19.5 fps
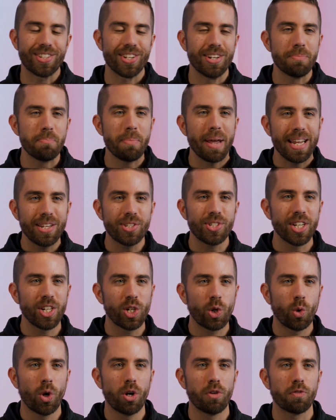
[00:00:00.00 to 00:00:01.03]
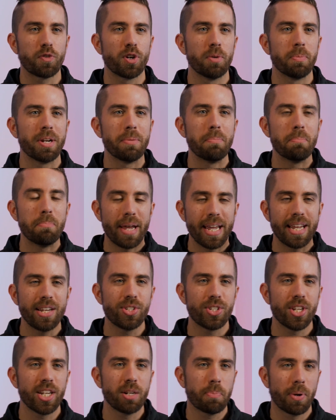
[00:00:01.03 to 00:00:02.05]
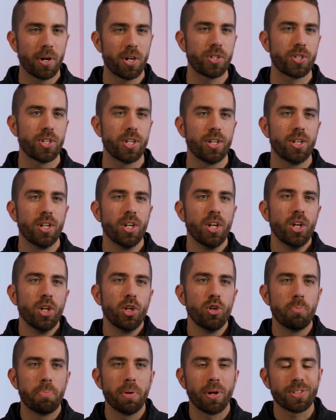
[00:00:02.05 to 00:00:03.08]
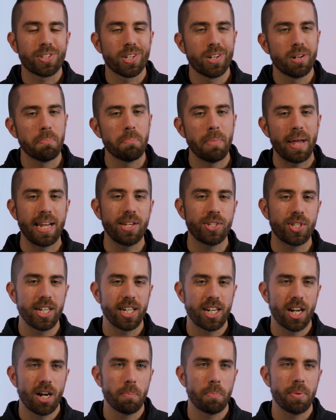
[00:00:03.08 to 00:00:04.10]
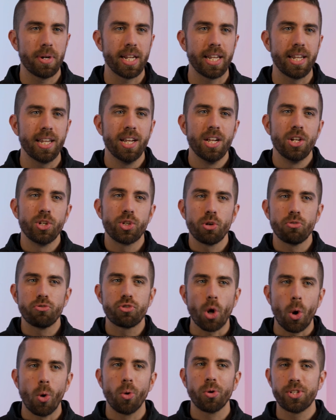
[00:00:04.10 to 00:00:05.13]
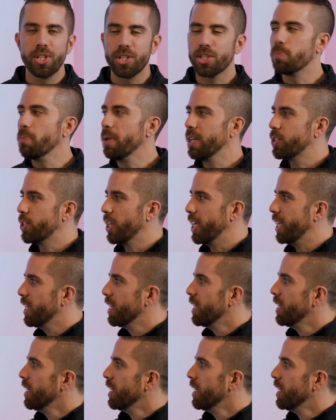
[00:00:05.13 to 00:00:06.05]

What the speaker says: It's an amazing quote from an amazing person who built an amazing company, so don't dismiss it.